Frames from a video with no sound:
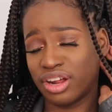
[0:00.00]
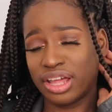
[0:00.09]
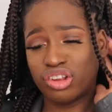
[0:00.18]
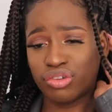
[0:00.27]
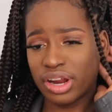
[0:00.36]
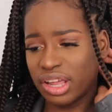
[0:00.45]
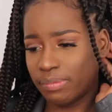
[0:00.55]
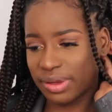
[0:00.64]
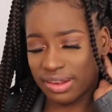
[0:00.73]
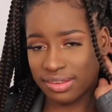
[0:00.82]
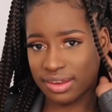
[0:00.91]
they're like trendy
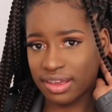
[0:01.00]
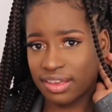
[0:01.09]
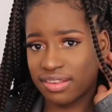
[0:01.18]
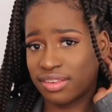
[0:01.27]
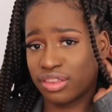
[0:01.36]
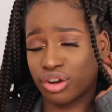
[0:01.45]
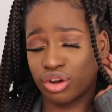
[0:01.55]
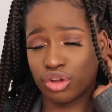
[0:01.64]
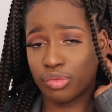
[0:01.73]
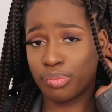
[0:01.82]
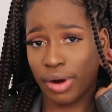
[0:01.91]
pieces. They're
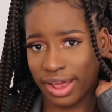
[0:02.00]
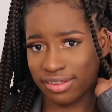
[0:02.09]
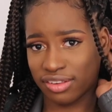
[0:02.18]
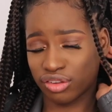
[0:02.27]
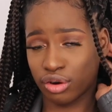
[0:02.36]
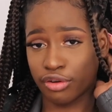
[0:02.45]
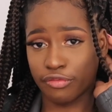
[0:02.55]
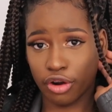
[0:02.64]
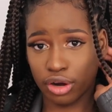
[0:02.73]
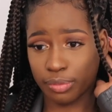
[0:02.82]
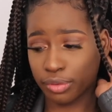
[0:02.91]
good prices. They're
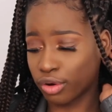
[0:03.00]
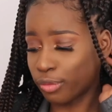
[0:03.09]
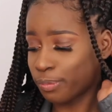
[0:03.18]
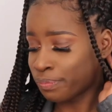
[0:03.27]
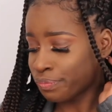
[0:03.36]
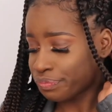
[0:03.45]
affordable,